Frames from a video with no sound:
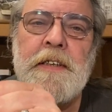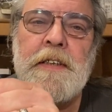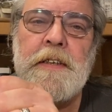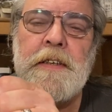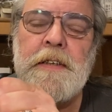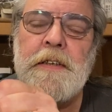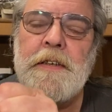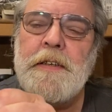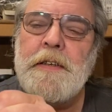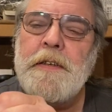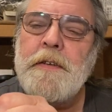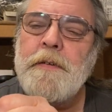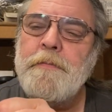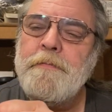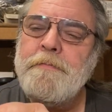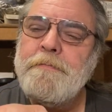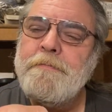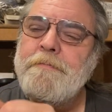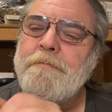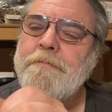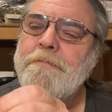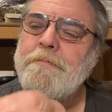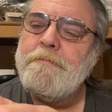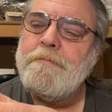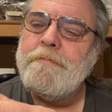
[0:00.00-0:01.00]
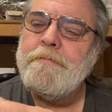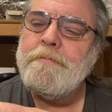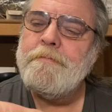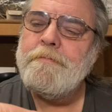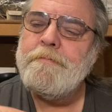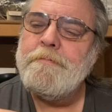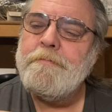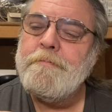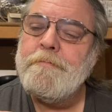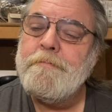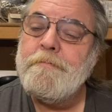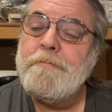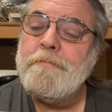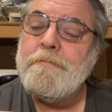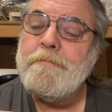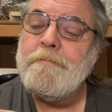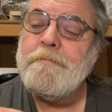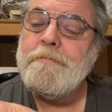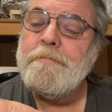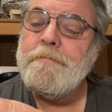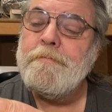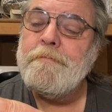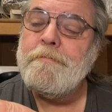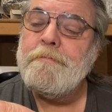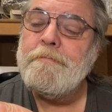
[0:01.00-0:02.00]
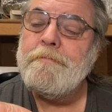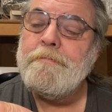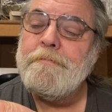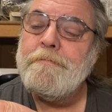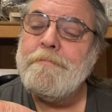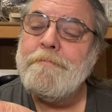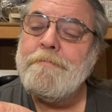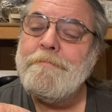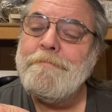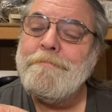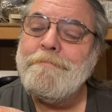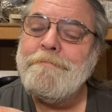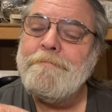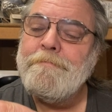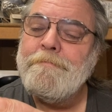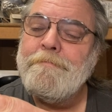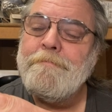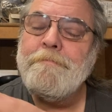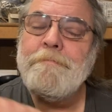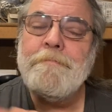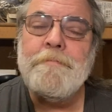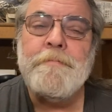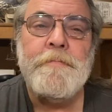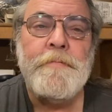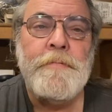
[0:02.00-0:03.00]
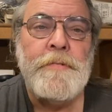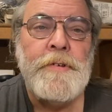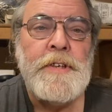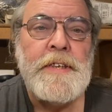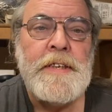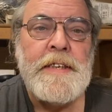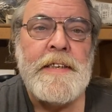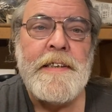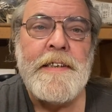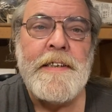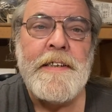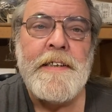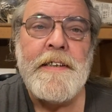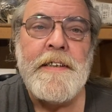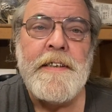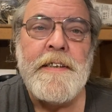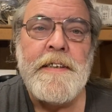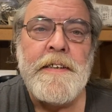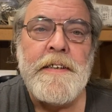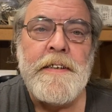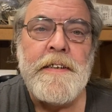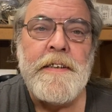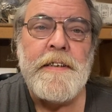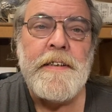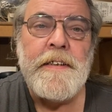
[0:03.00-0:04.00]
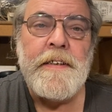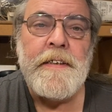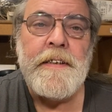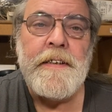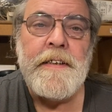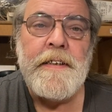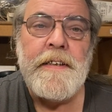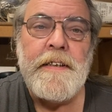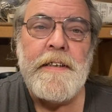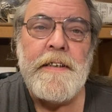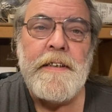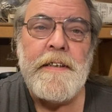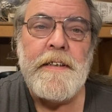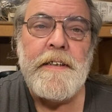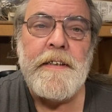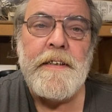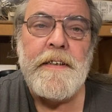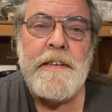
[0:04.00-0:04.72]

Nothing is said.